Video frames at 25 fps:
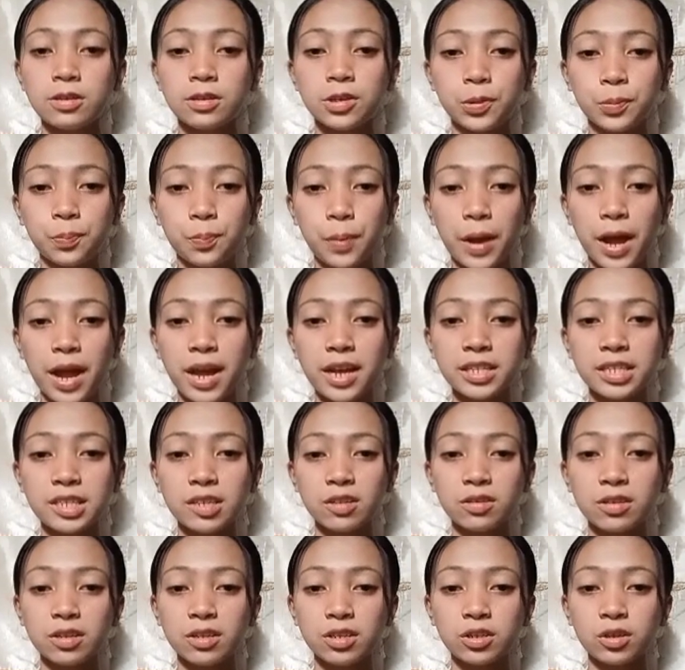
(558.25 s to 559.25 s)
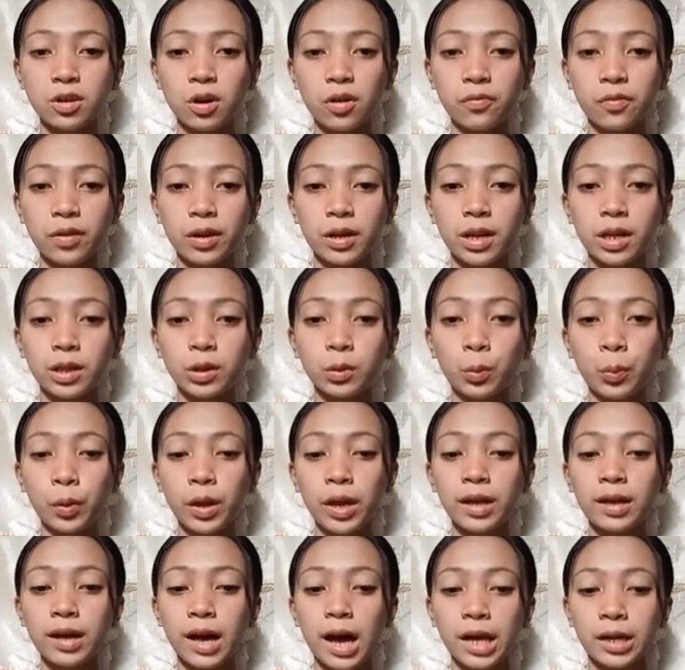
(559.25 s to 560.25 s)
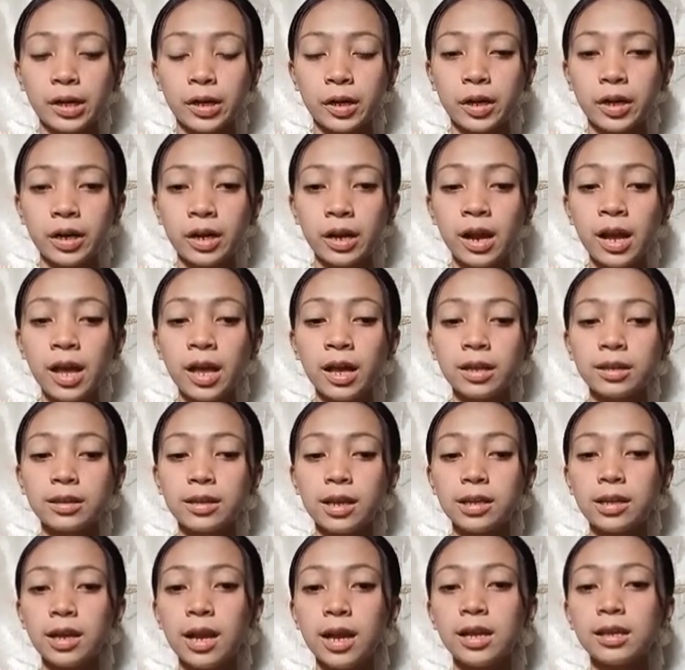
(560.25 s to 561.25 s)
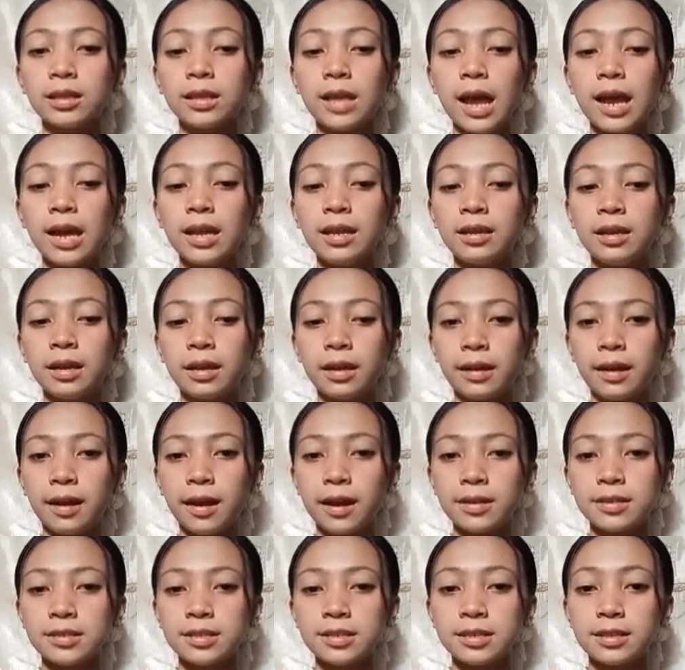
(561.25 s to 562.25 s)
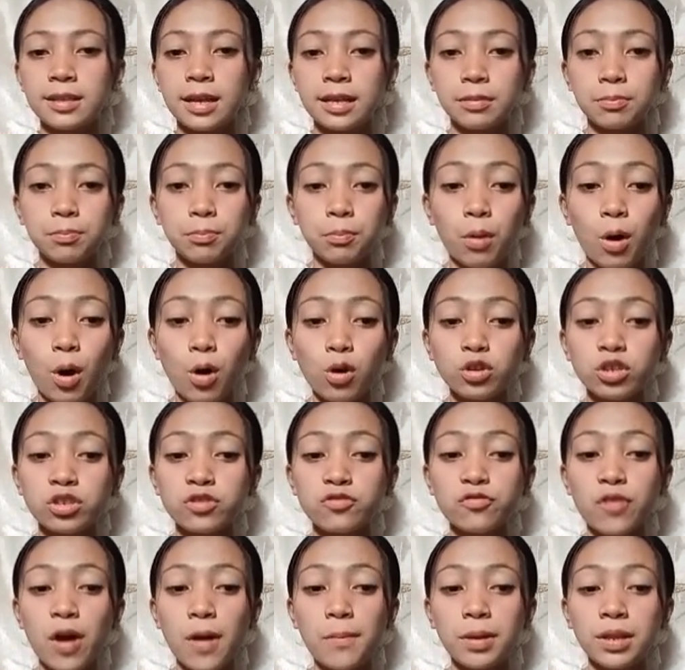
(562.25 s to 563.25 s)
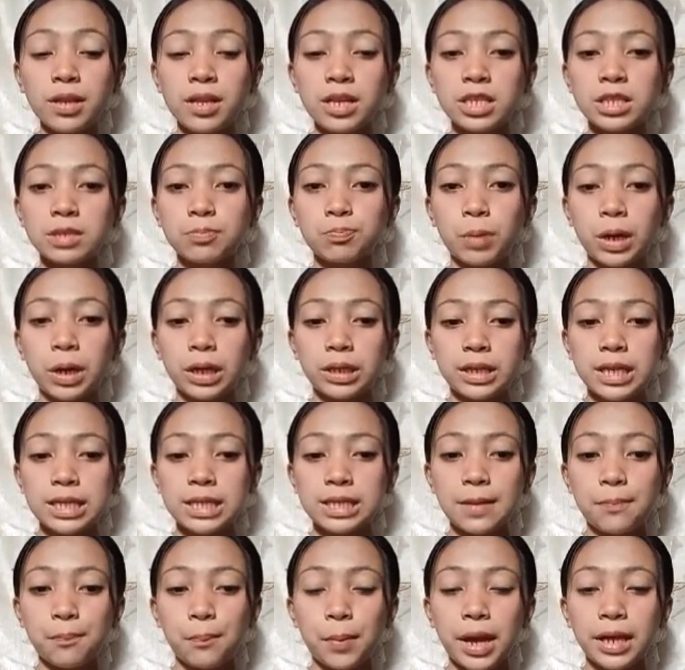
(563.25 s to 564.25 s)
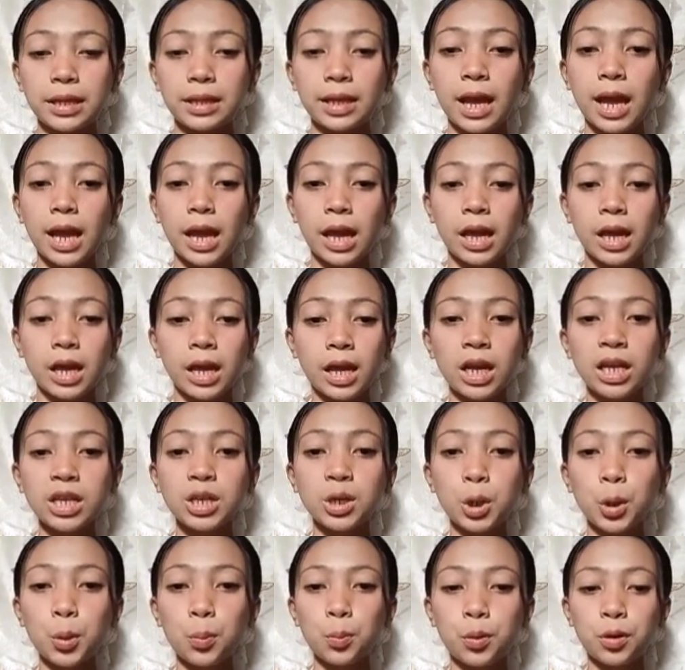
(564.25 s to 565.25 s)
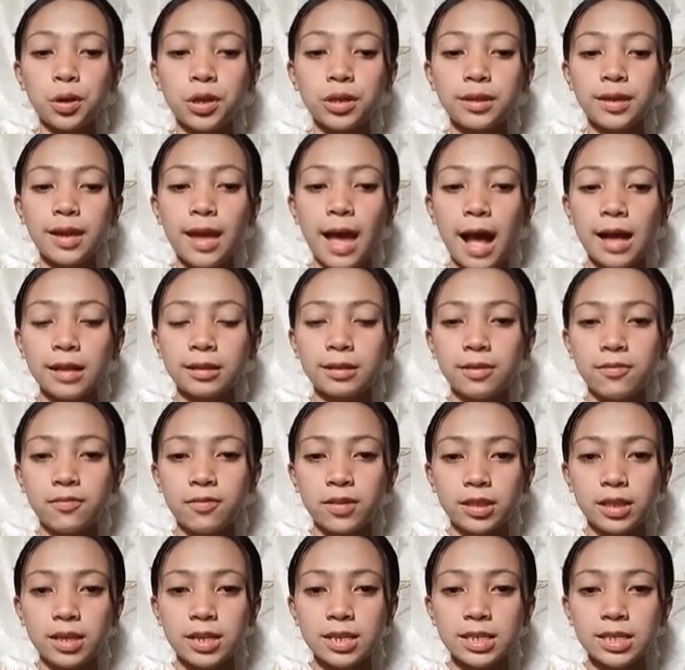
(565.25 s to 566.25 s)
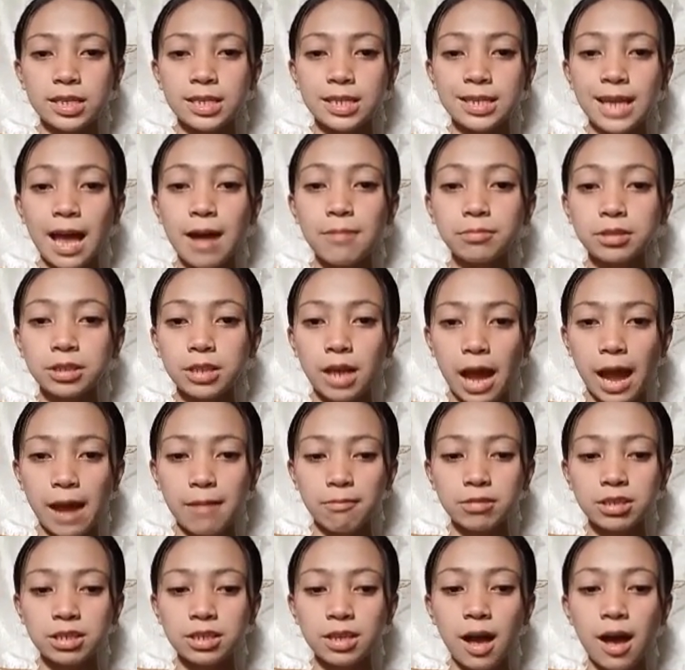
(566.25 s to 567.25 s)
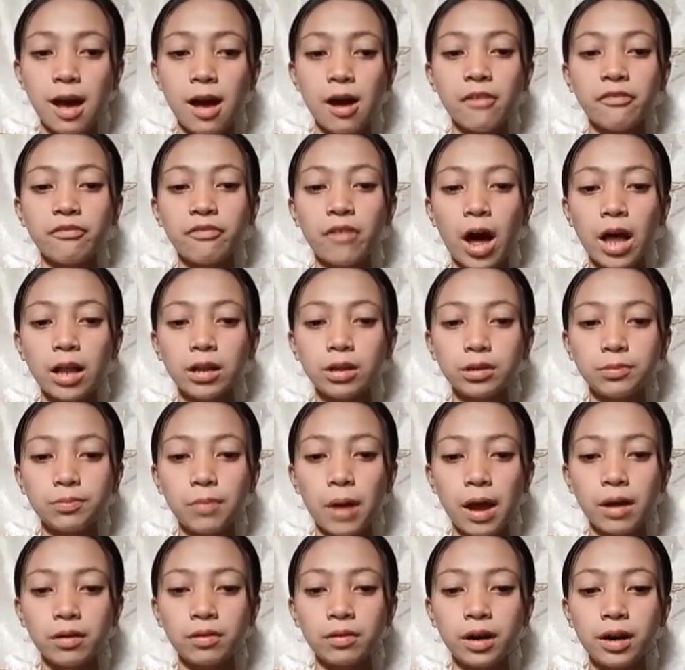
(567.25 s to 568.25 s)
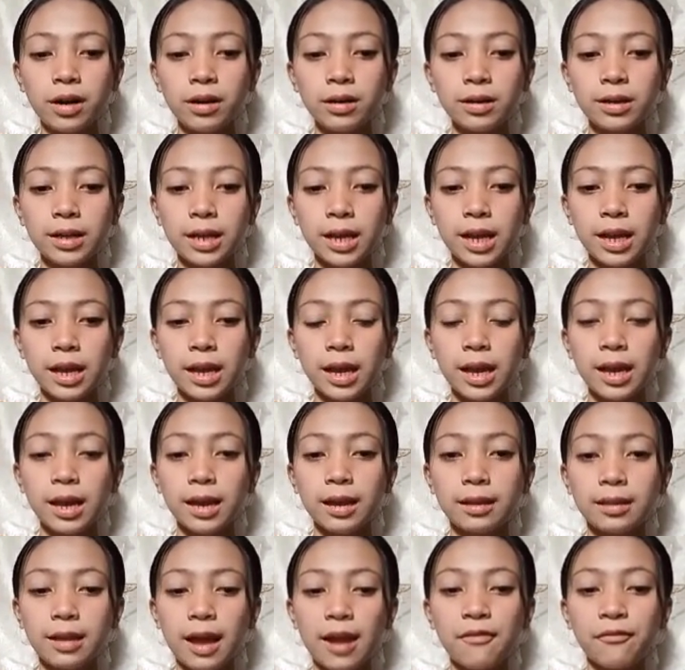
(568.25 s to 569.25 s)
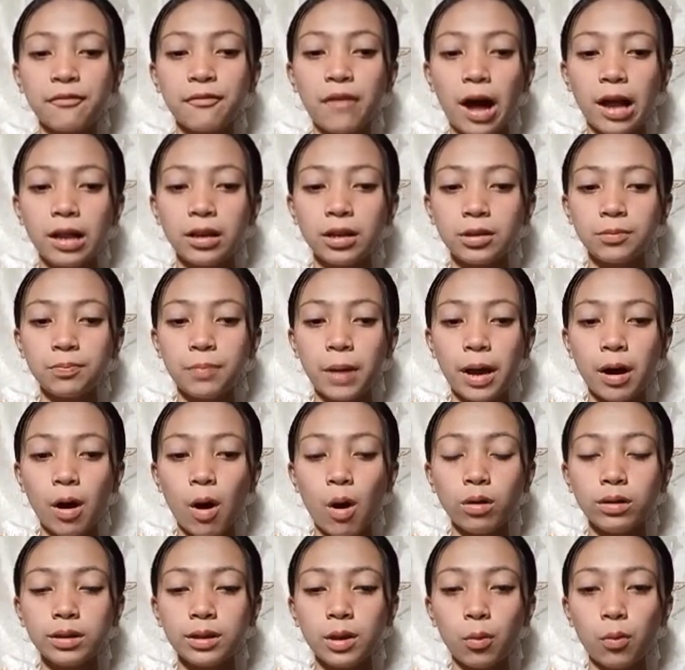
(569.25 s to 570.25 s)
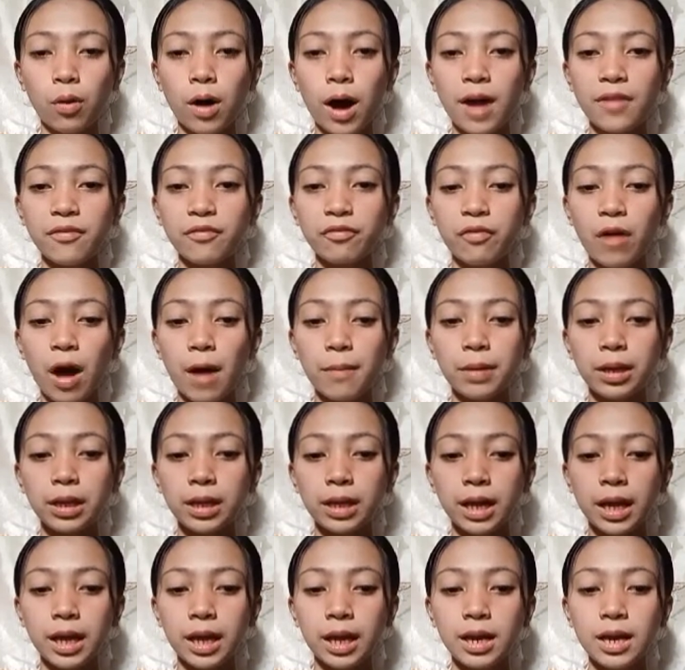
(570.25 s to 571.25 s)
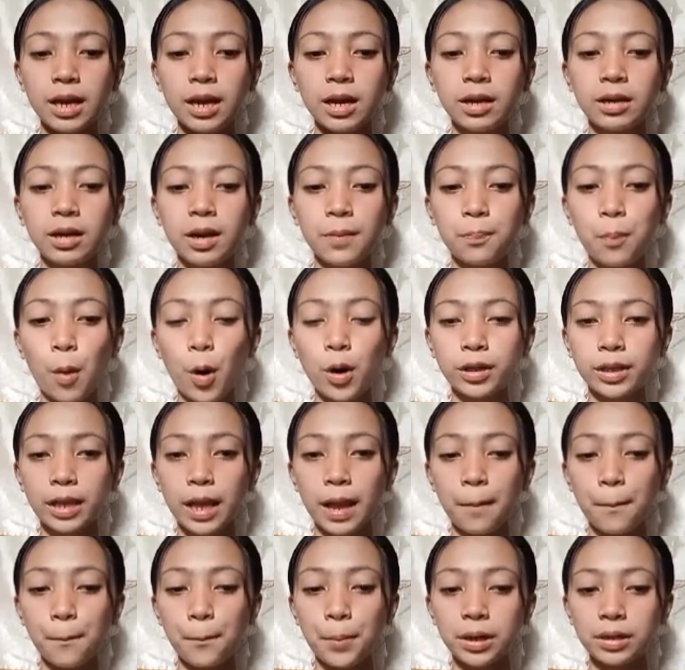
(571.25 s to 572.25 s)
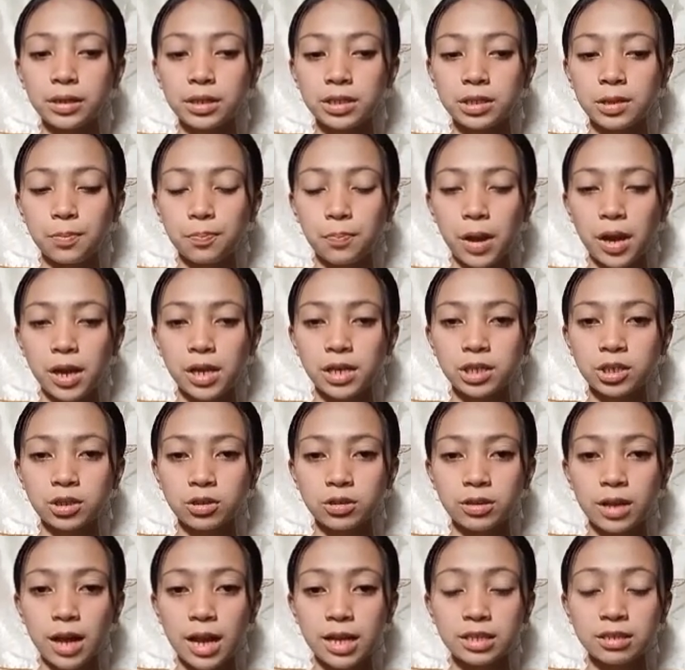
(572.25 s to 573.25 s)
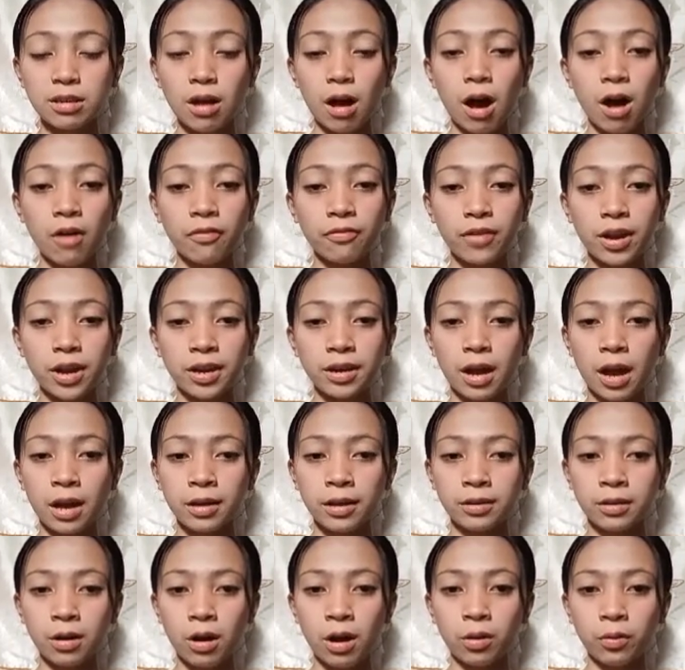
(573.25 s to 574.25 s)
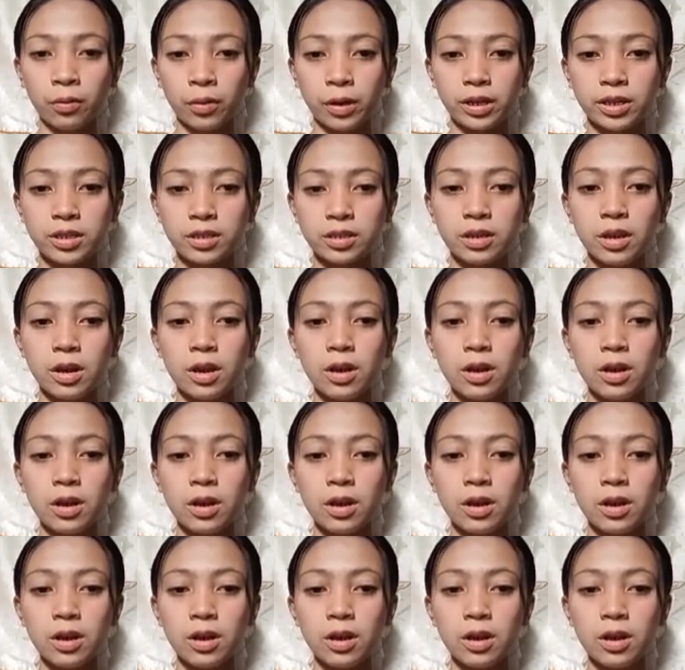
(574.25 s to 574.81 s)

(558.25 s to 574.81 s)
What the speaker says: So based on the survey that we gather, the data indicates that most families participate in community activities sometimes, followed by rarely, then followed by only 1 family reporting participation as often and always.